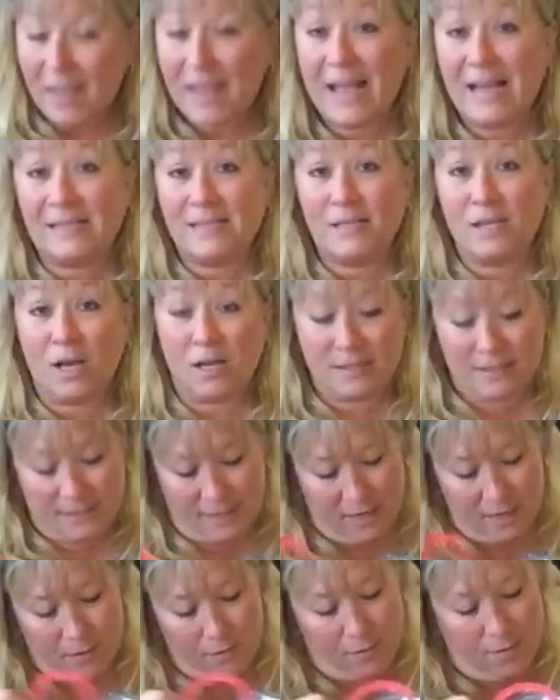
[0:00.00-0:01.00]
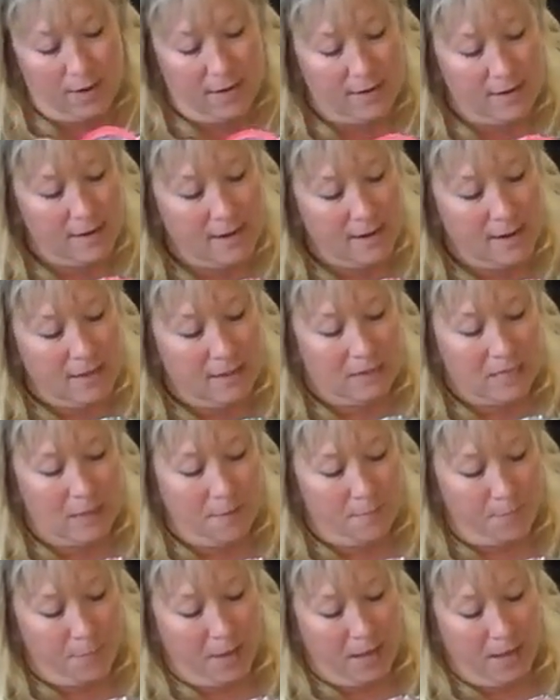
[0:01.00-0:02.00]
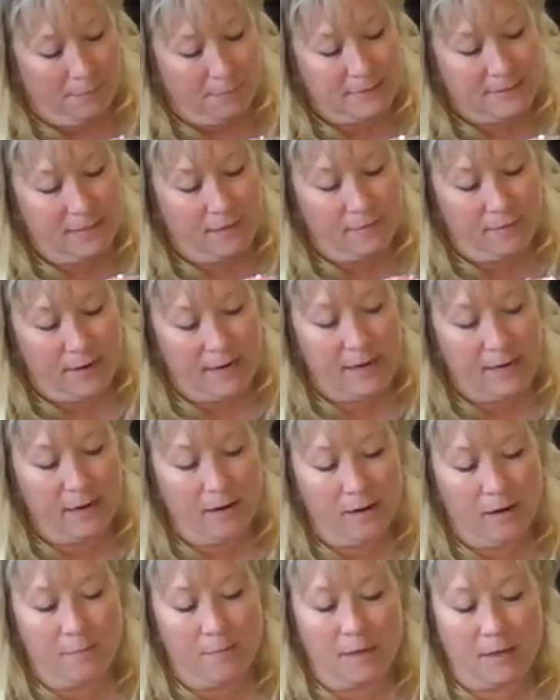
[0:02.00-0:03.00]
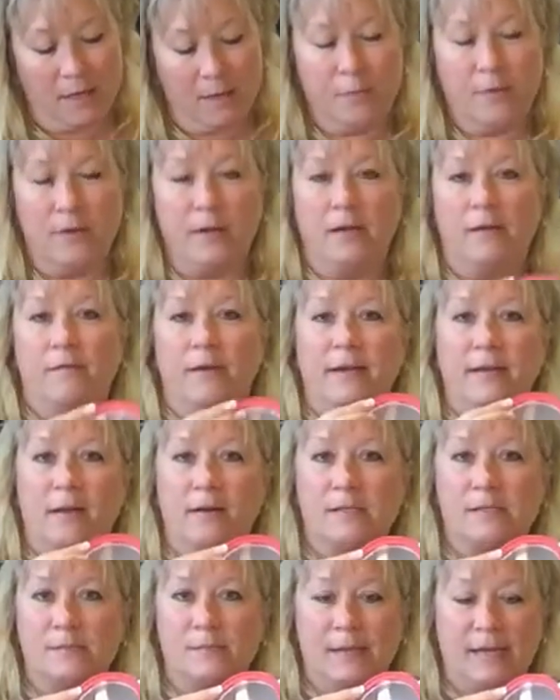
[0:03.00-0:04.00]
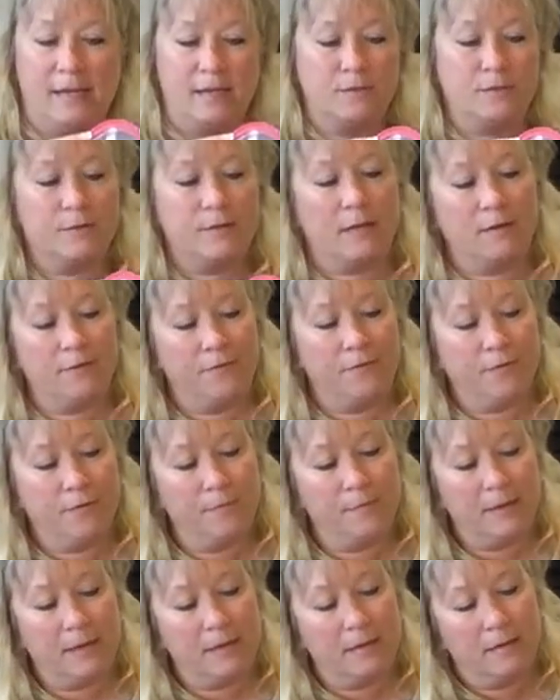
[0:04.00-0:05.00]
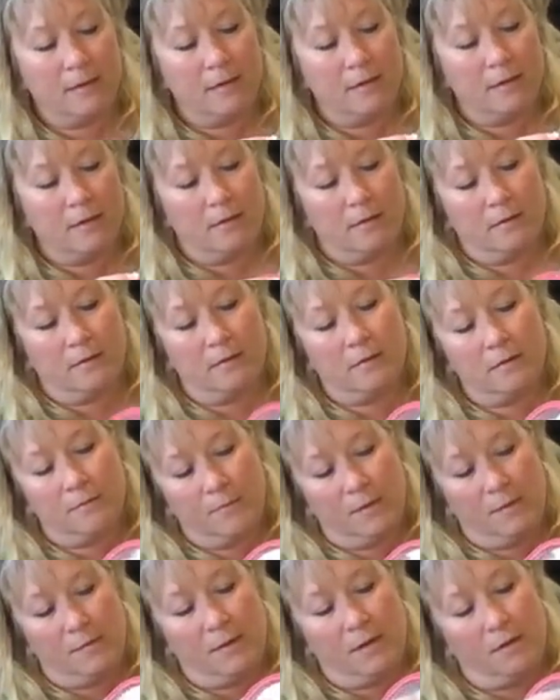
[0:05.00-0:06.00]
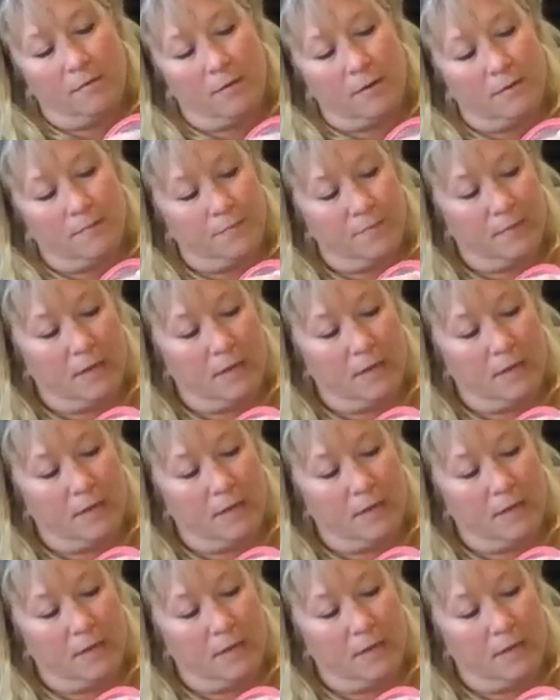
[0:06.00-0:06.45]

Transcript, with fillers: has a non-skid grid that pops in right here. I'm not gonna put it in right now because my hands are kind of full, but oh, maybe I will.